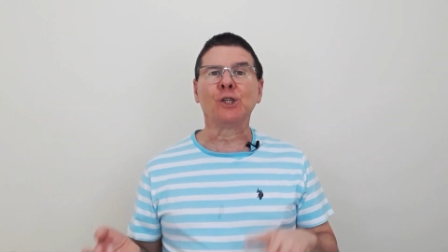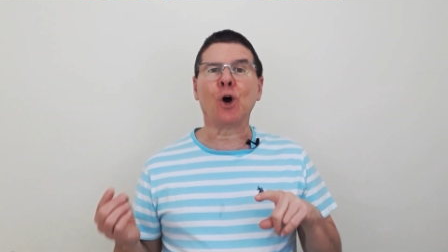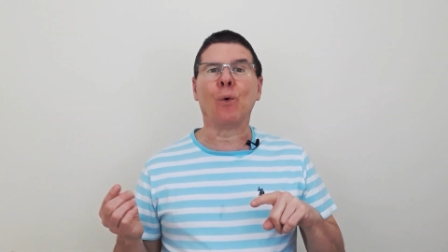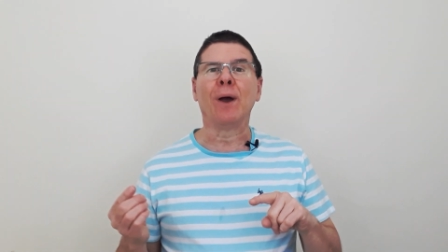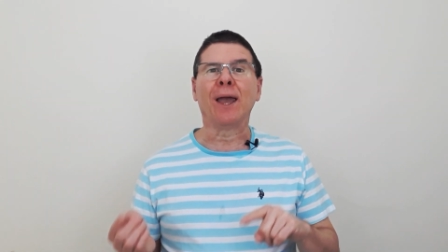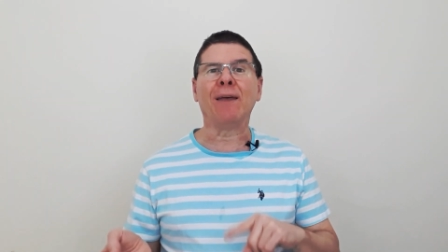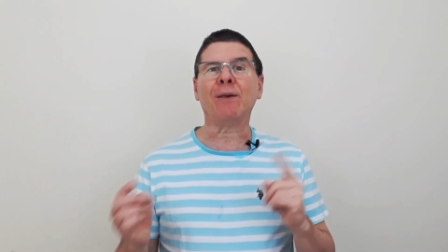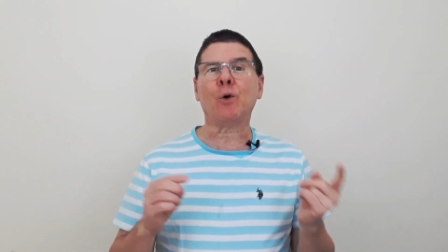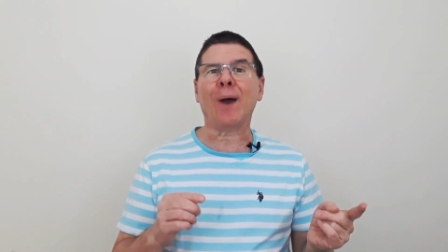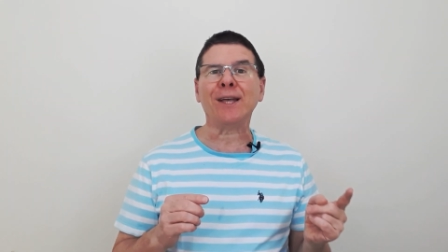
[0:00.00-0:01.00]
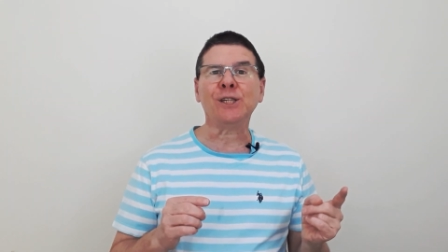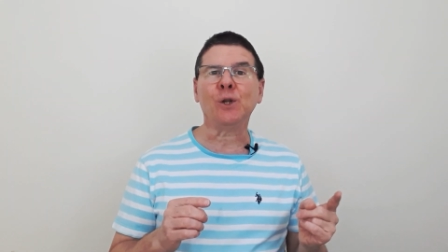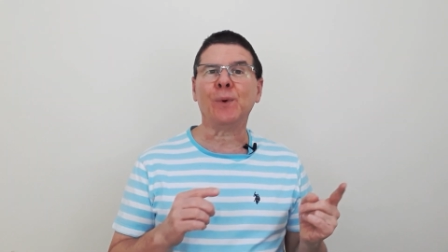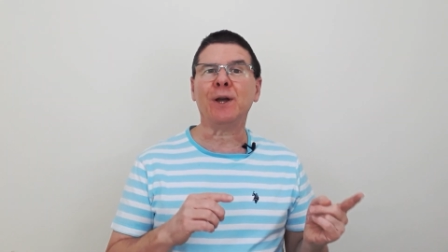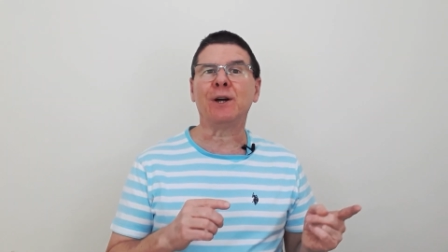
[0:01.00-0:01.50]
So, in the
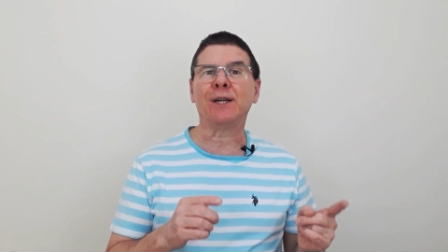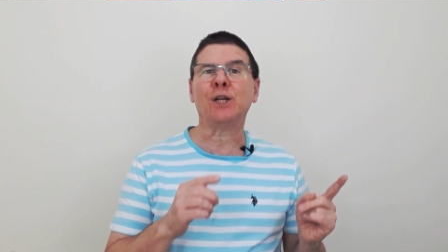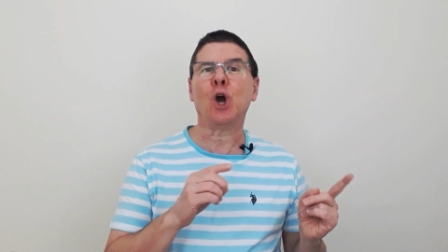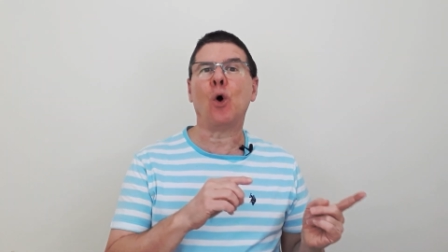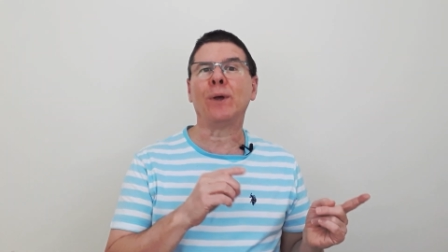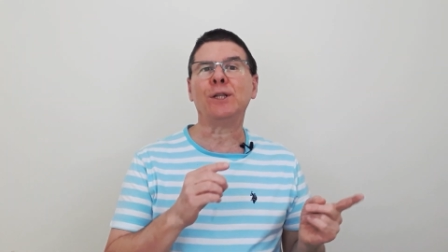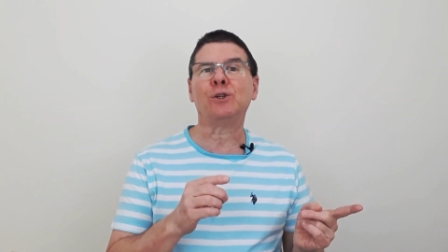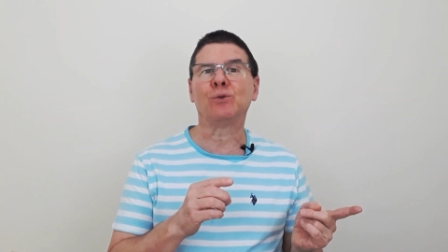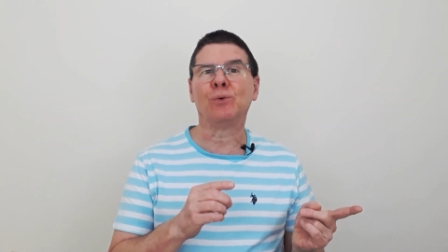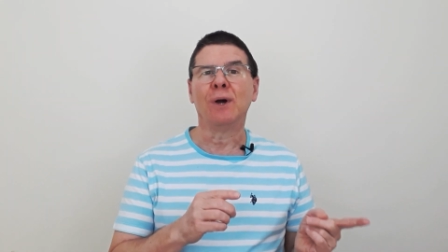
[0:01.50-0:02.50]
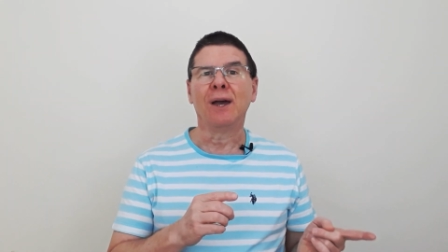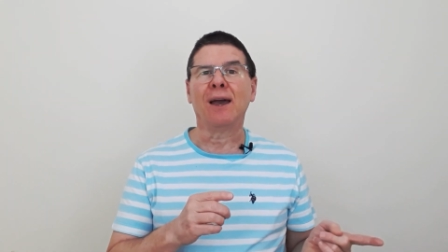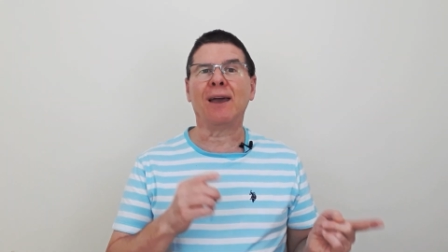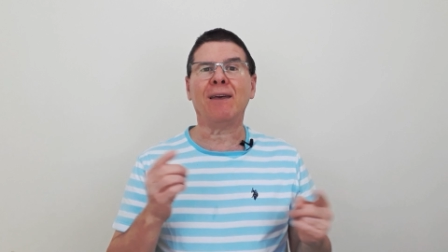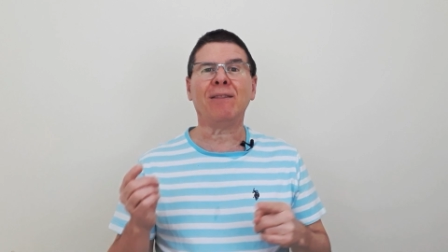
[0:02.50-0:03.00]
question we heard going to,
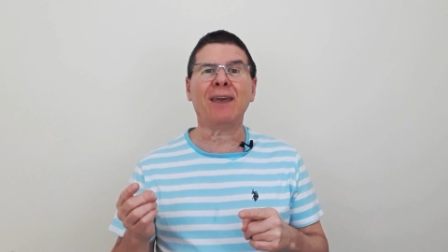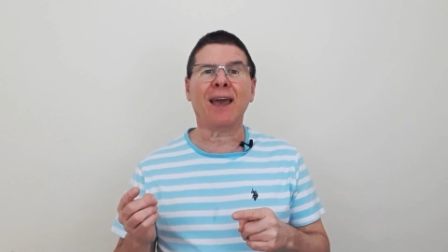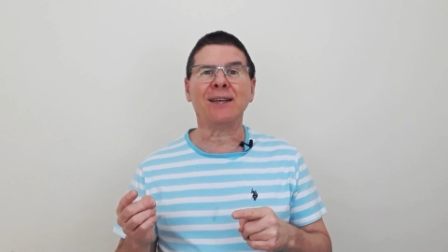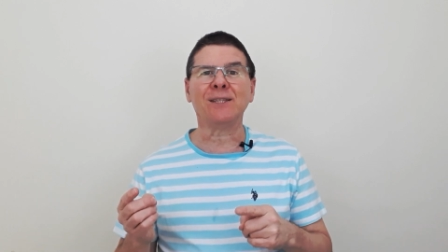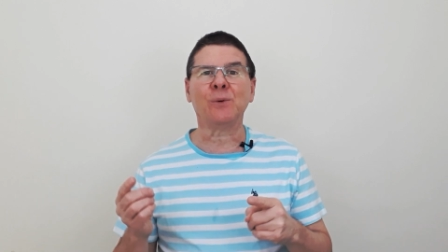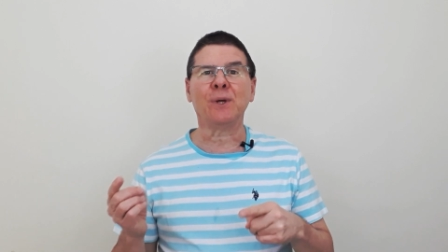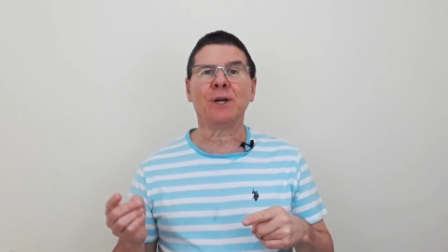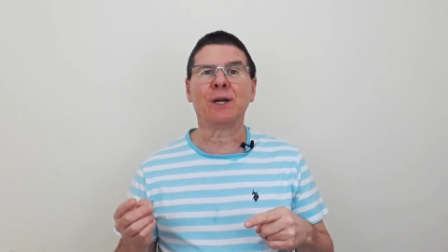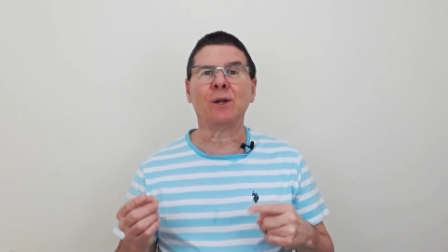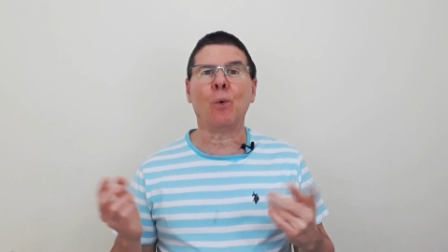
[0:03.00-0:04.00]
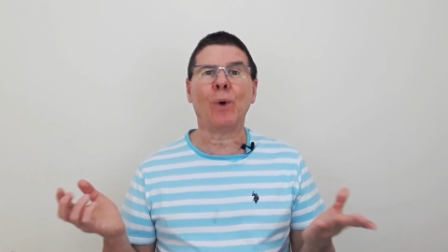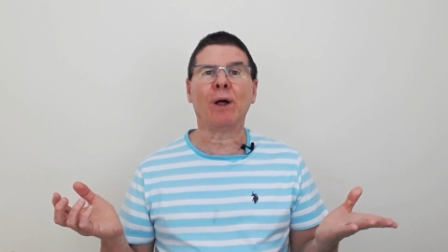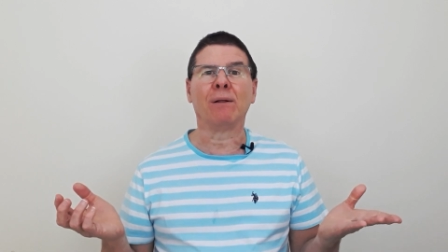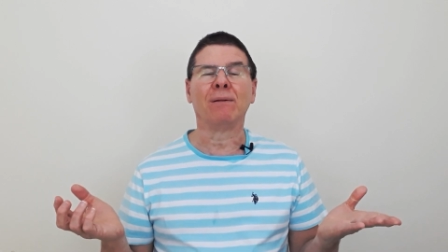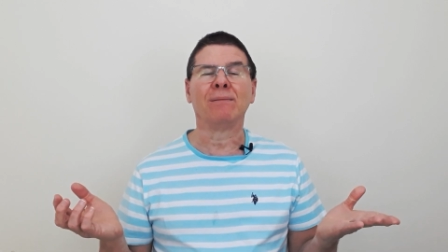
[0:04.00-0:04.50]
in the answer we heard
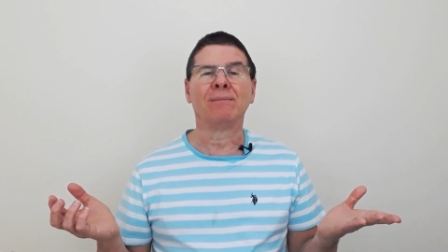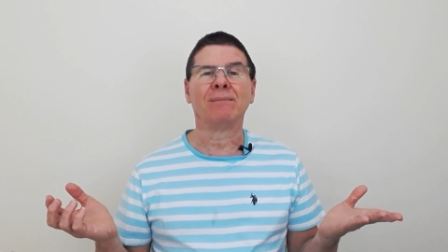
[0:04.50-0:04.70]
will.